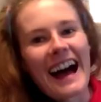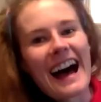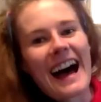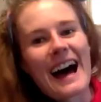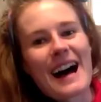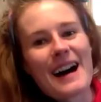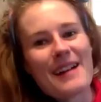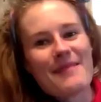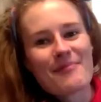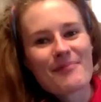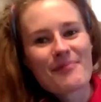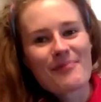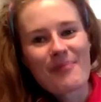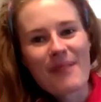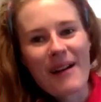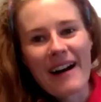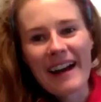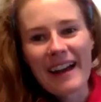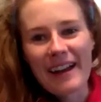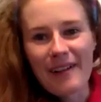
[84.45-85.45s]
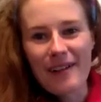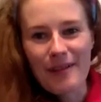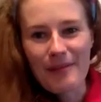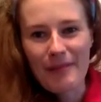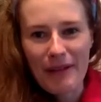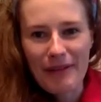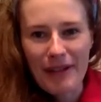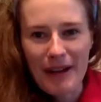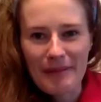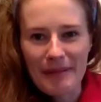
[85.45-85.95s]
All
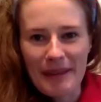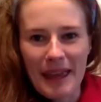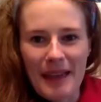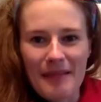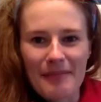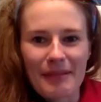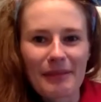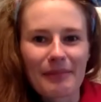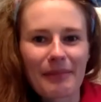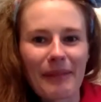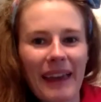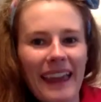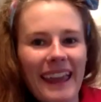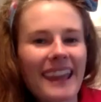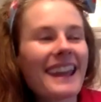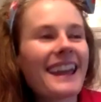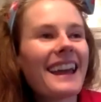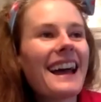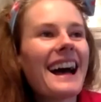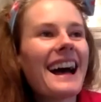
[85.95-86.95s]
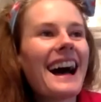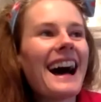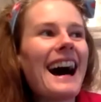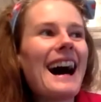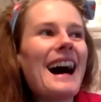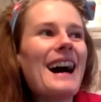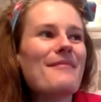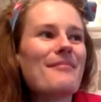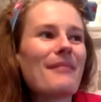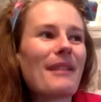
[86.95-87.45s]
my family came with me.
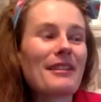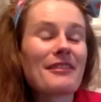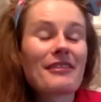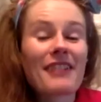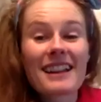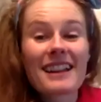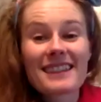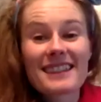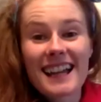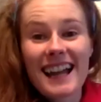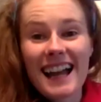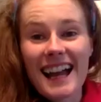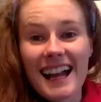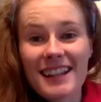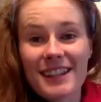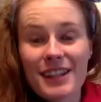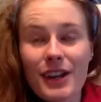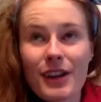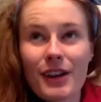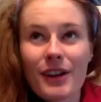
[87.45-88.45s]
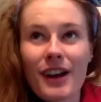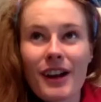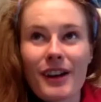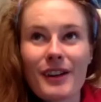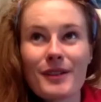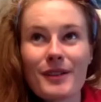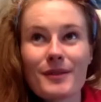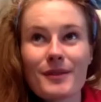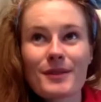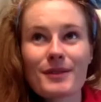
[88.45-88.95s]
My granddad,
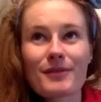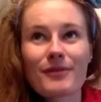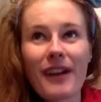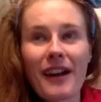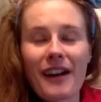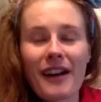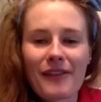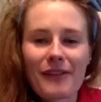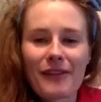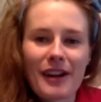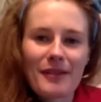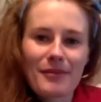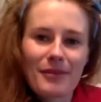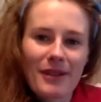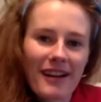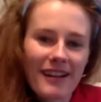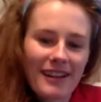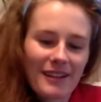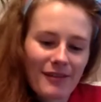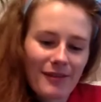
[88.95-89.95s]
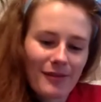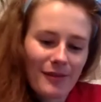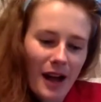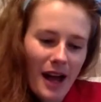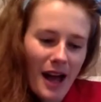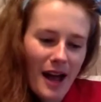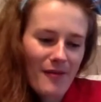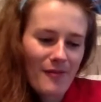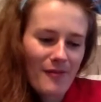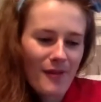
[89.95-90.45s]
who was very, very proudly
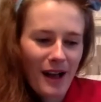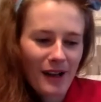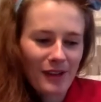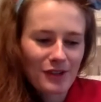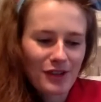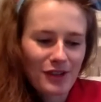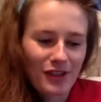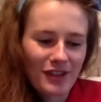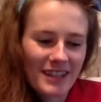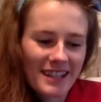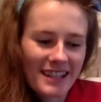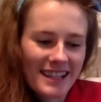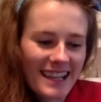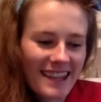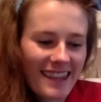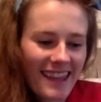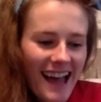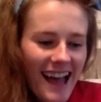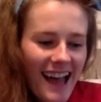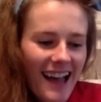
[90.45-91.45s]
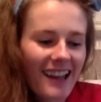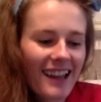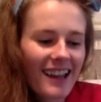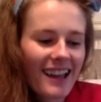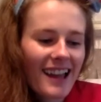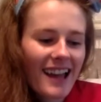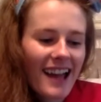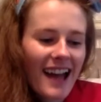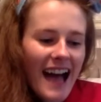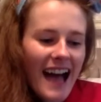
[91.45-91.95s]
Welsh, got to see that.
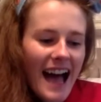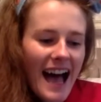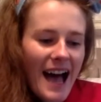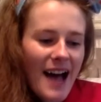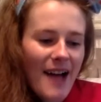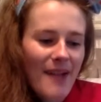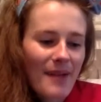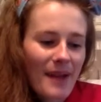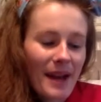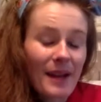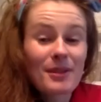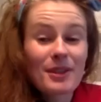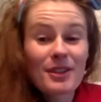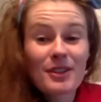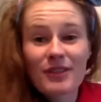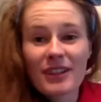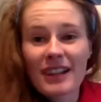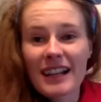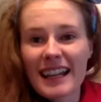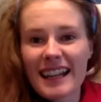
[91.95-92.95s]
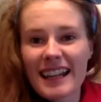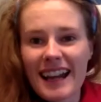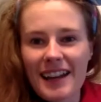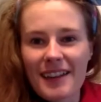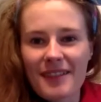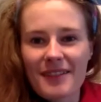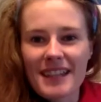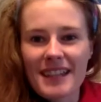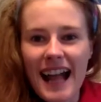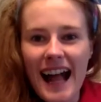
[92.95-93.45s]
And I'm just really kind
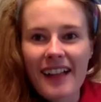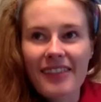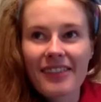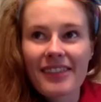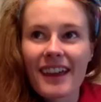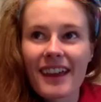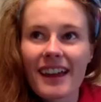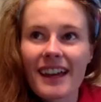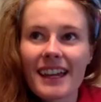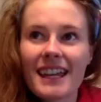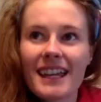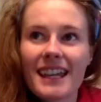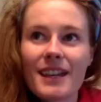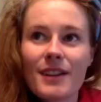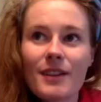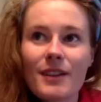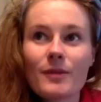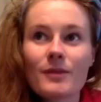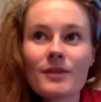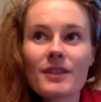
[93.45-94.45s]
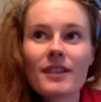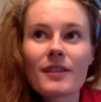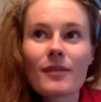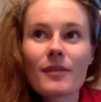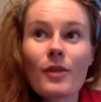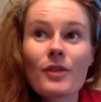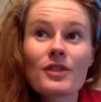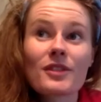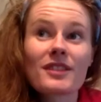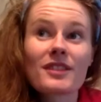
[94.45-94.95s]
of sad that he
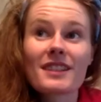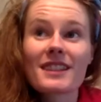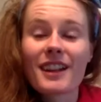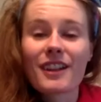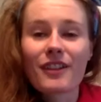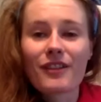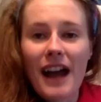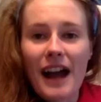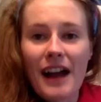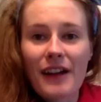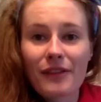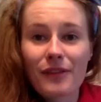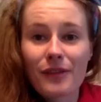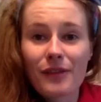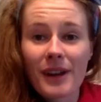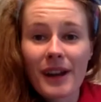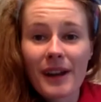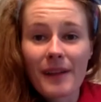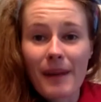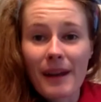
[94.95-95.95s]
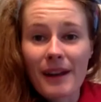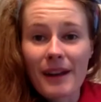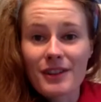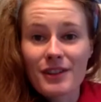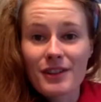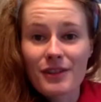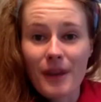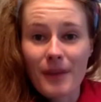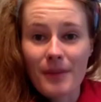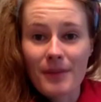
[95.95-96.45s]
wasn't still around for when I
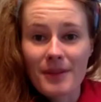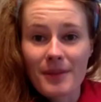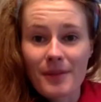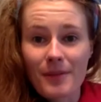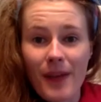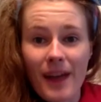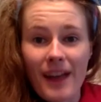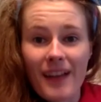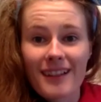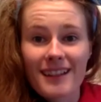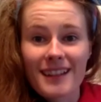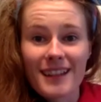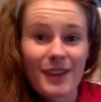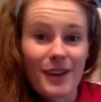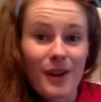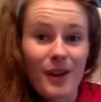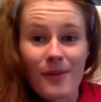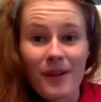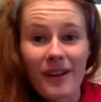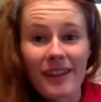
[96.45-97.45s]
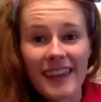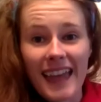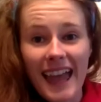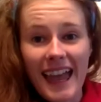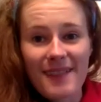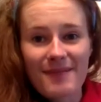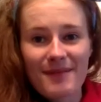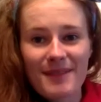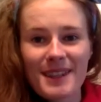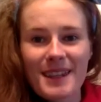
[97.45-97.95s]
managed to represent Wales at the Commonwealth
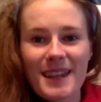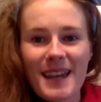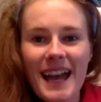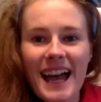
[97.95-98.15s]
Games.